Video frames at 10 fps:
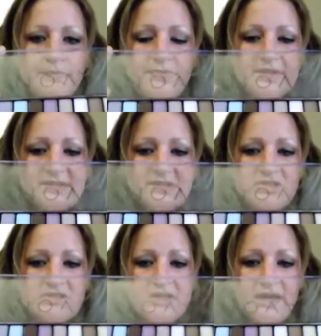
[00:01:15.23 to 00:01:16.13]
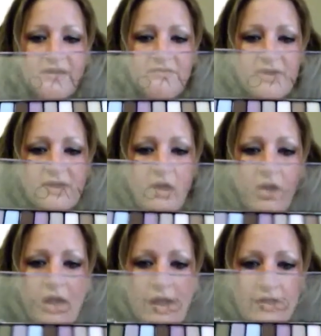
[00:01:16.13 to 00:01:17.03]
This is just kind of like
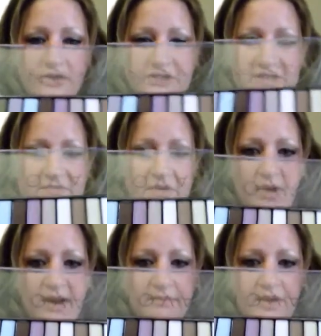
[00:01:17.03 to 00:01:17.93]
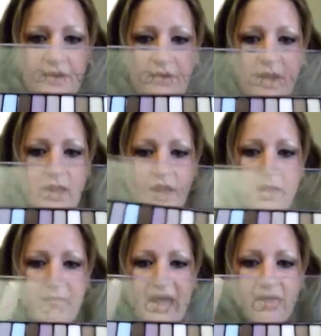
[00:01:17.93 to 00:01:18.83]
all colors of the rainbow
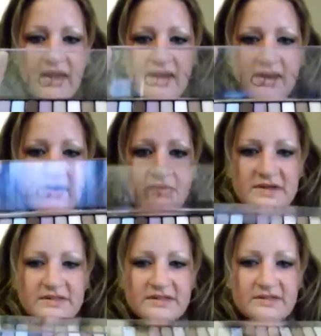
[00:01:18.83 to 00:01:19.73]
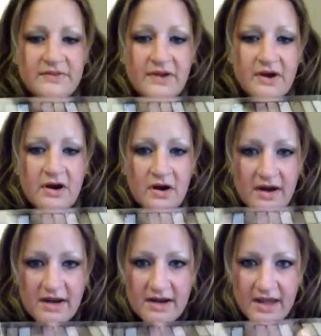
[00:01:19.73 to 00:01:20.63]
palette. And I know this is in the
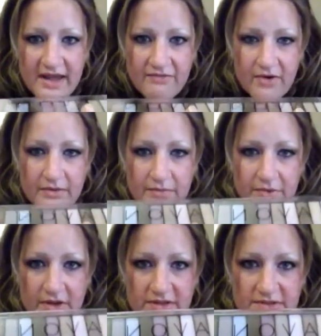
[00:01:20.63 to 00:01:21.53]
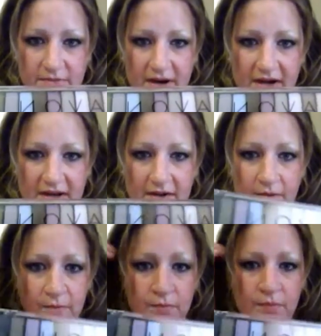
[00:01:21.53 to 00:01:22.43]
current Avon books right now.